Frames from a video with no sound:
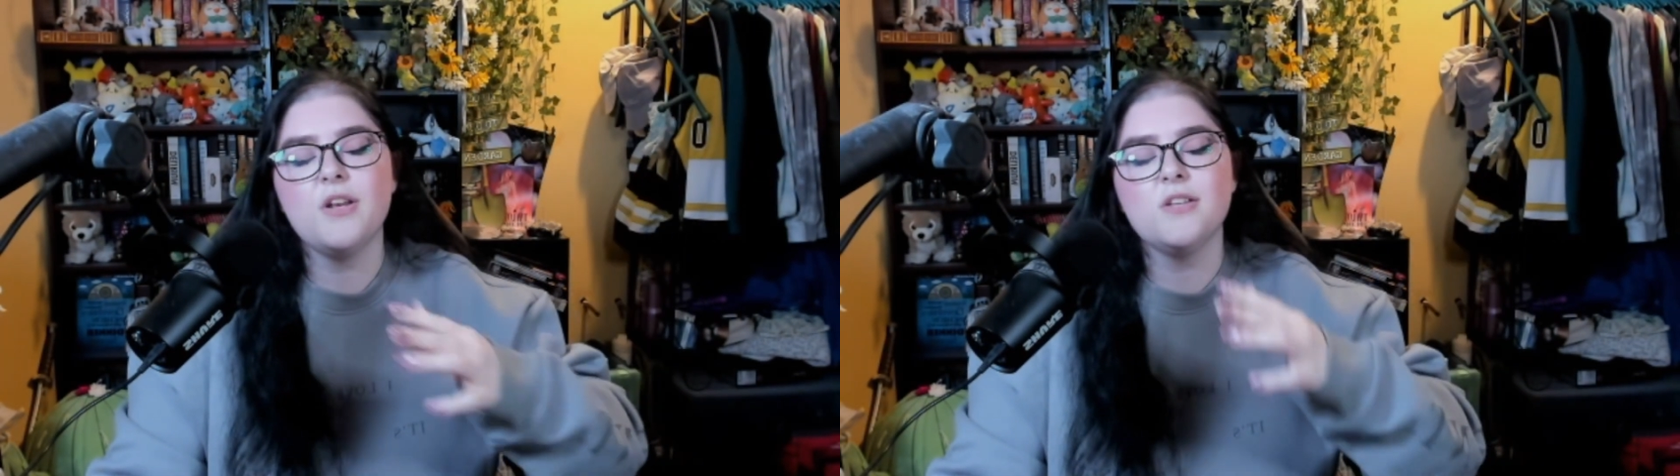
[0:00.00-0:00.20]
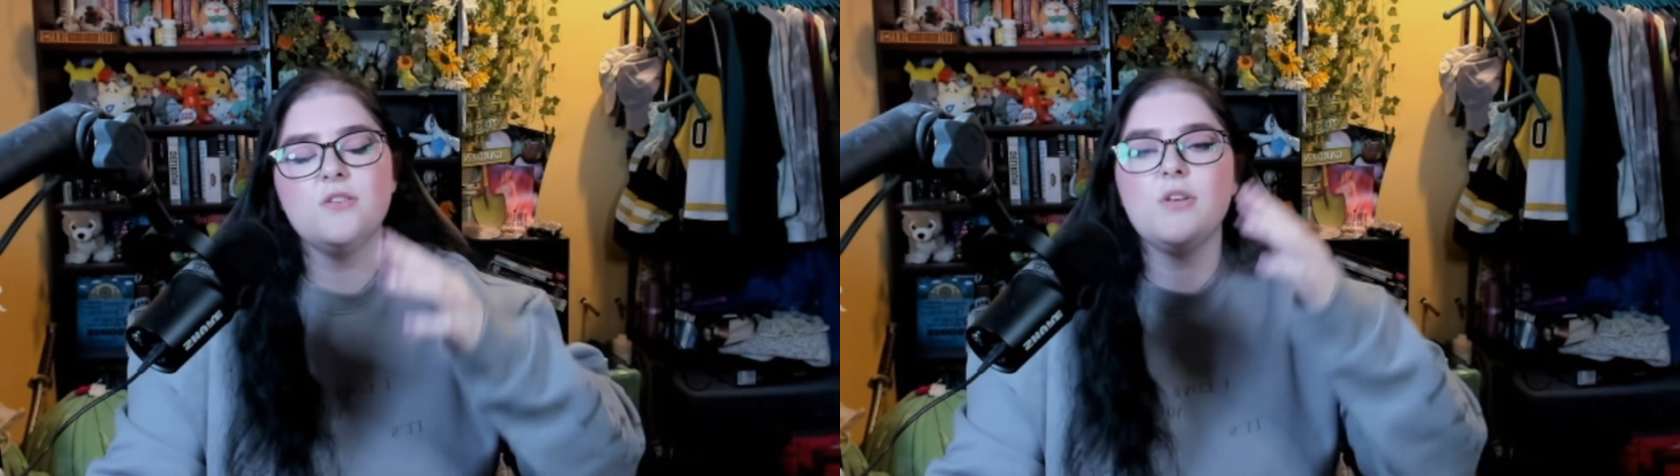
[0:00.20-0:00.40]

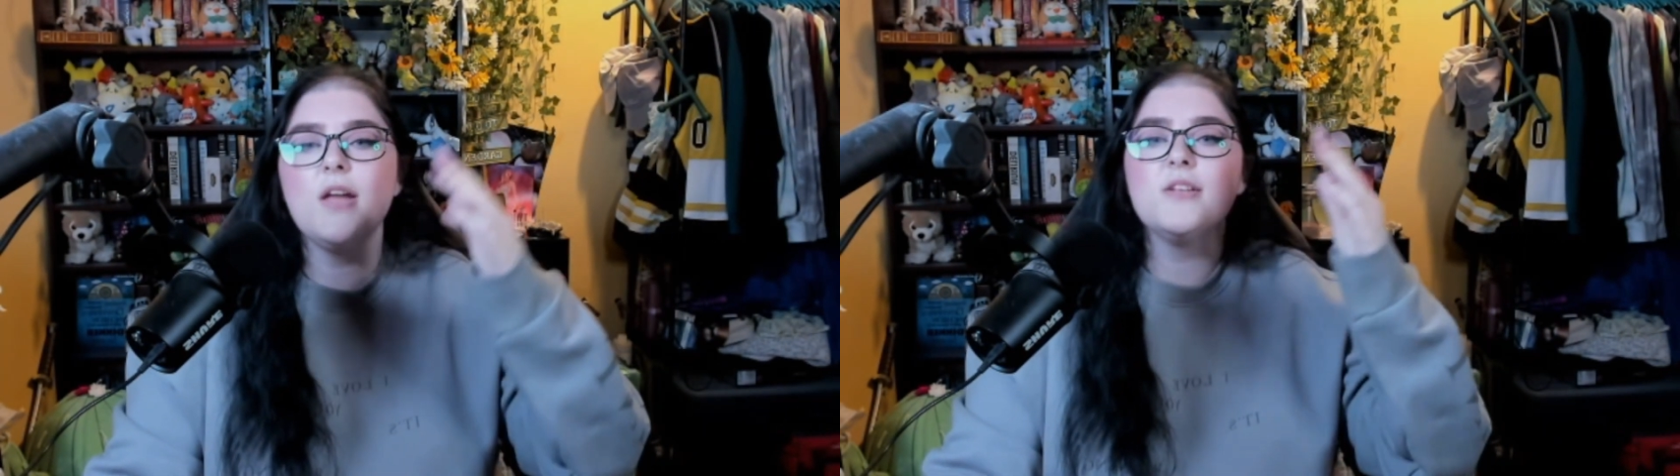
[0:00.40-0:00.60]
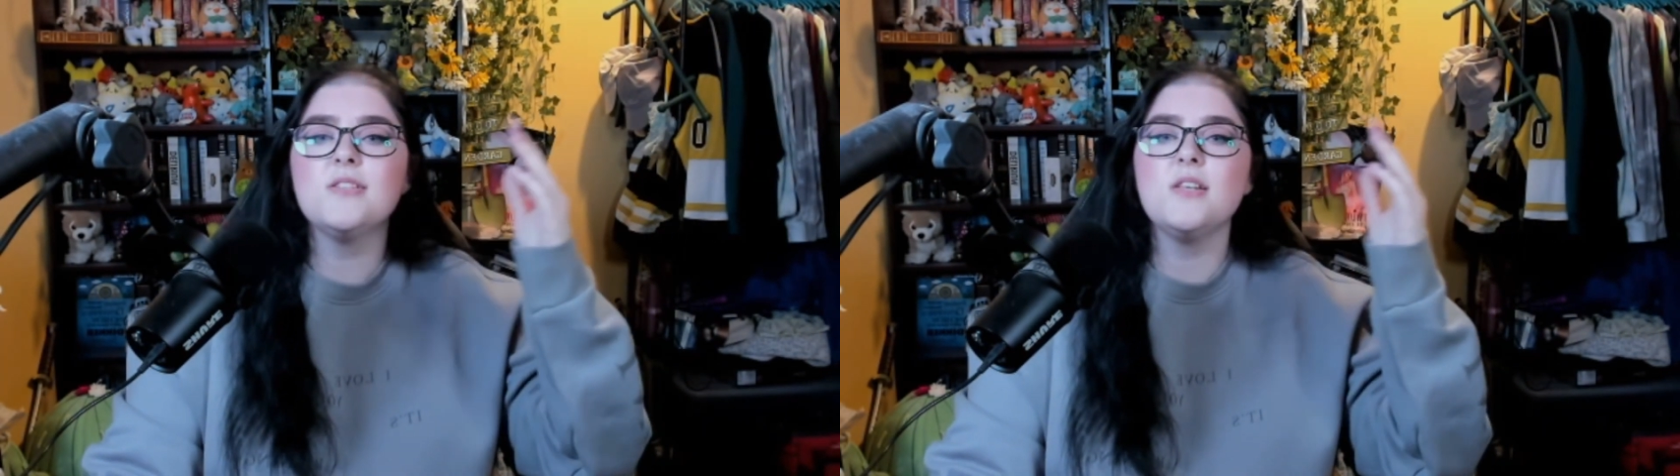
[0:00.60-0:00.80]
exude
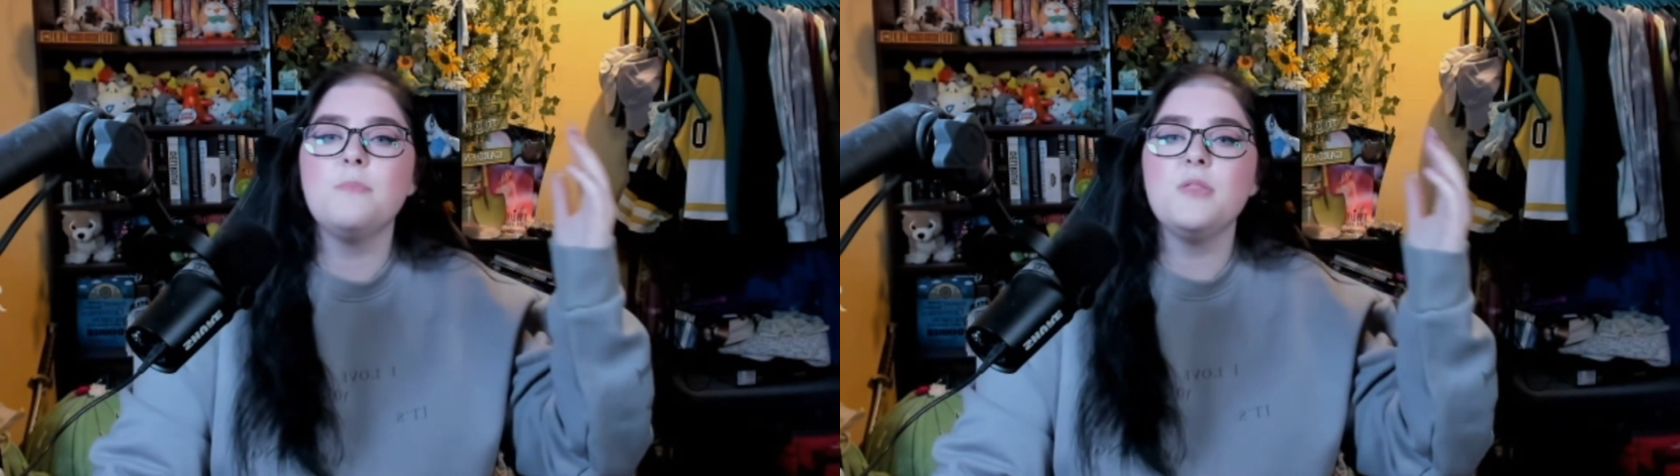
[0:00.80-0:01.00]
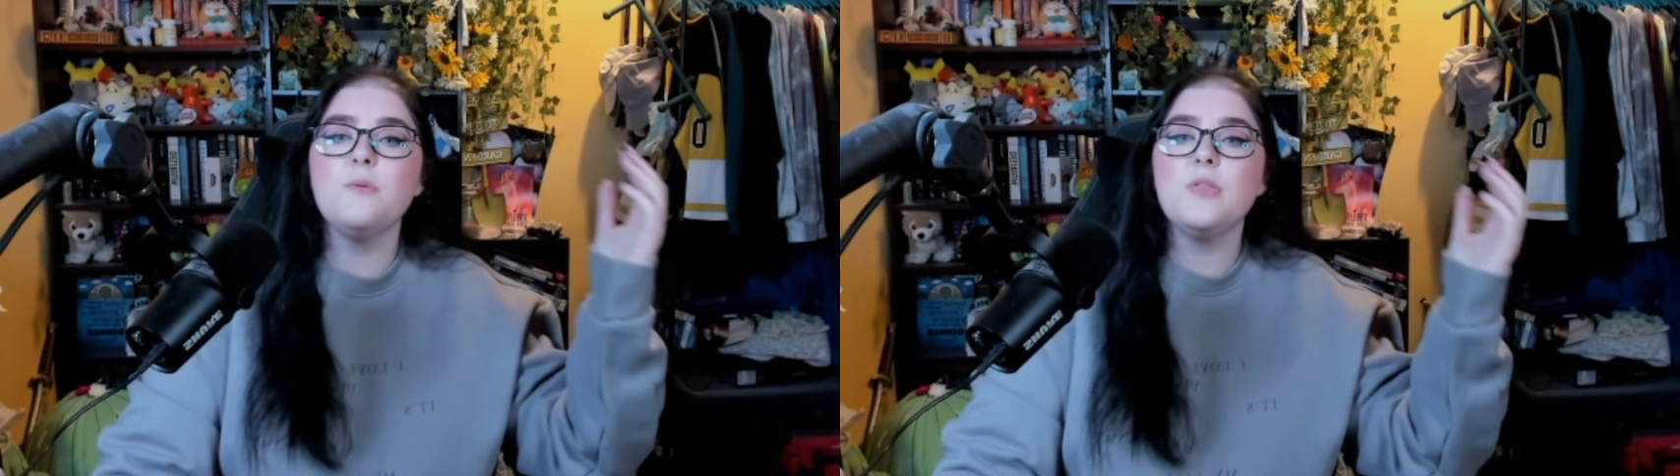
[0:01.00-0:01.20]
kindness and
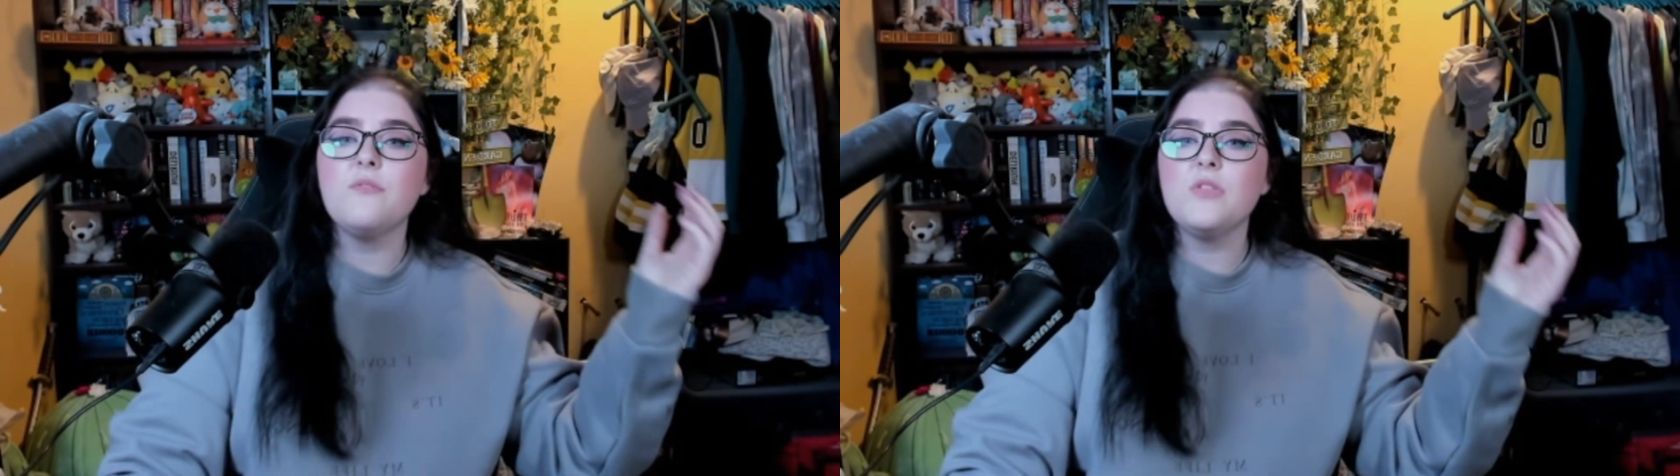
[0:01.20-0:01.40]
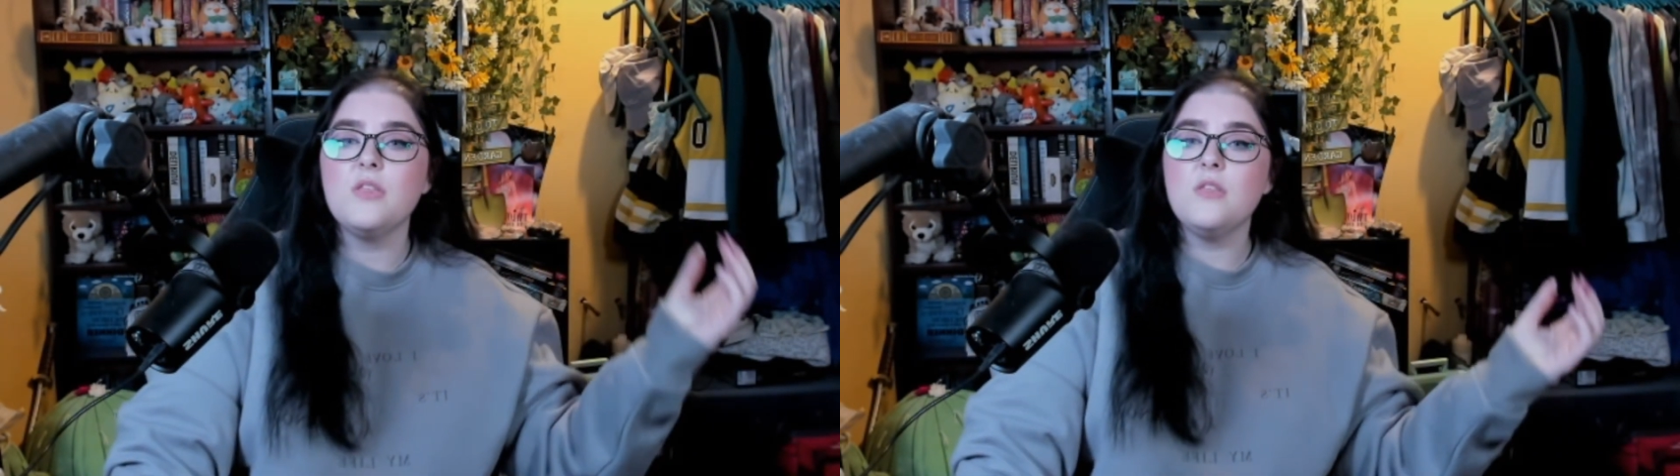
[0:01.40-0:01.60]
empathy with
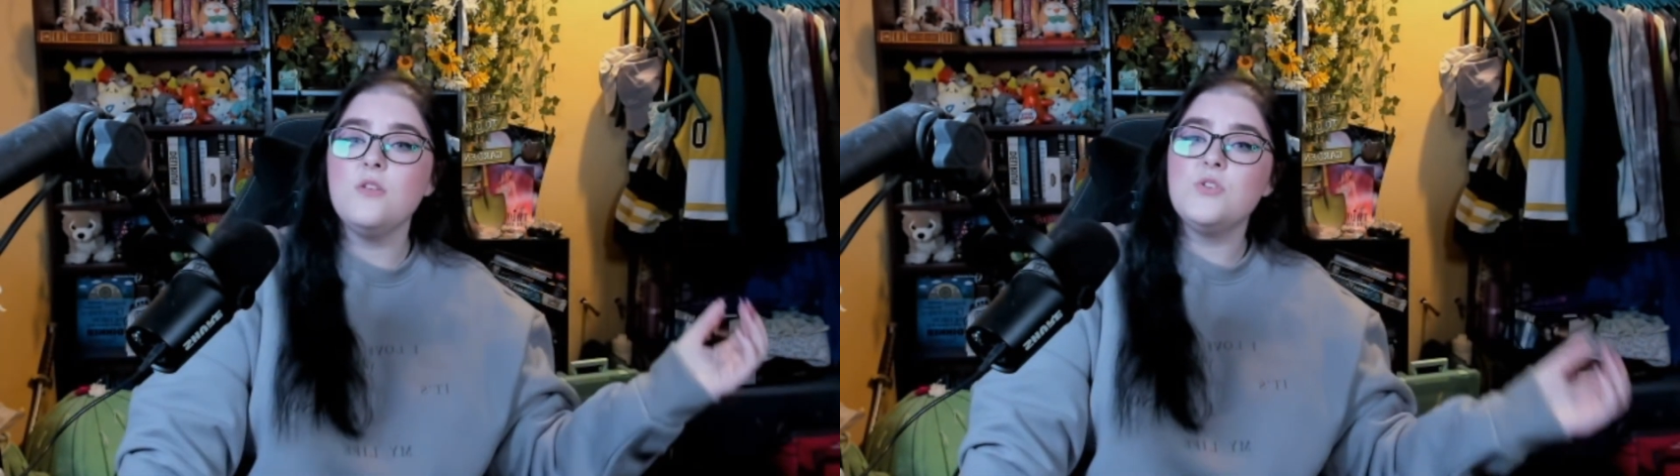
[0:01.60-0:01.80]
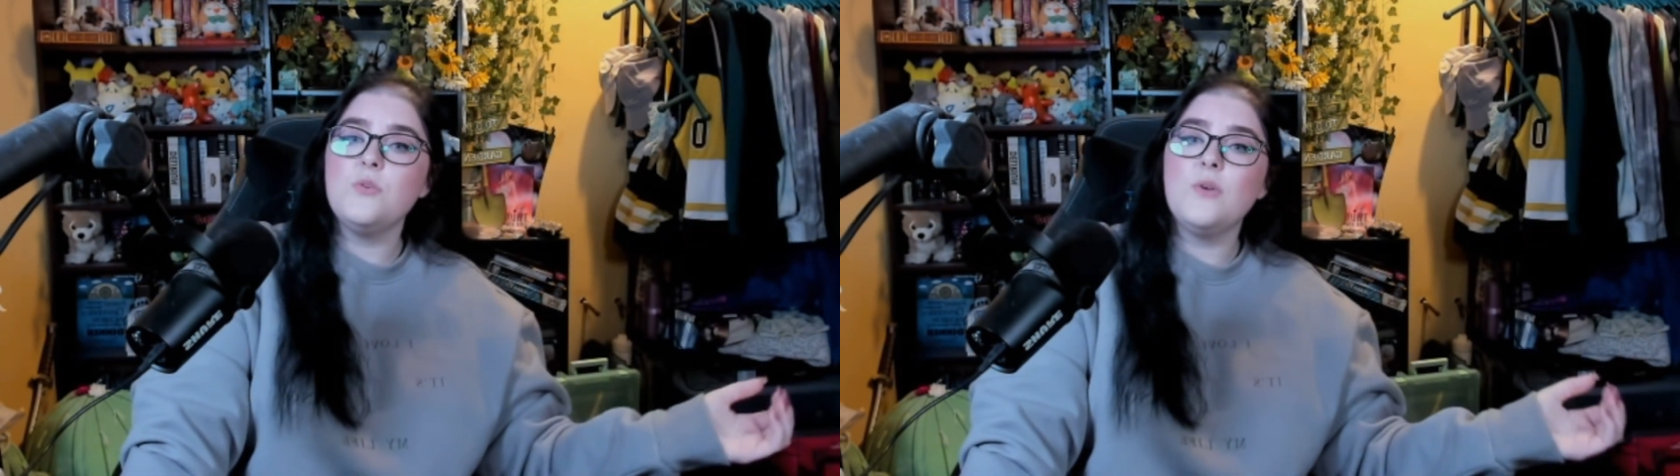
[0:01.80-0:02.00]
everything that you do.